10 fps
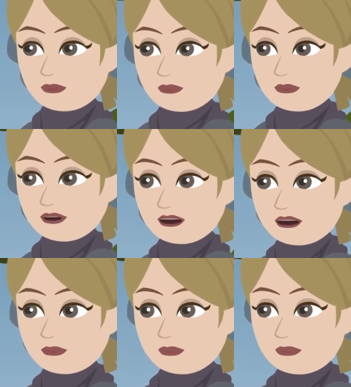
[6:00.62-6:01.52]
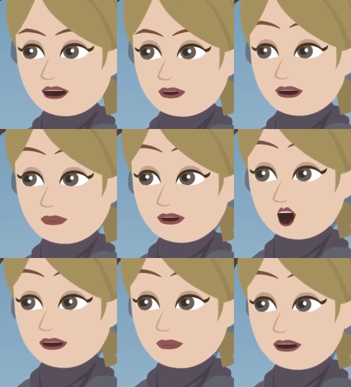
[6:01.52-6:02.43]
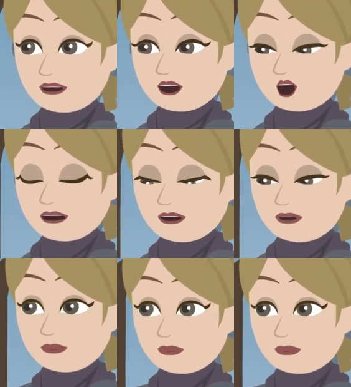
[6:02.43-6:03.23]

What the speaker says: It's what people have called enlightenment.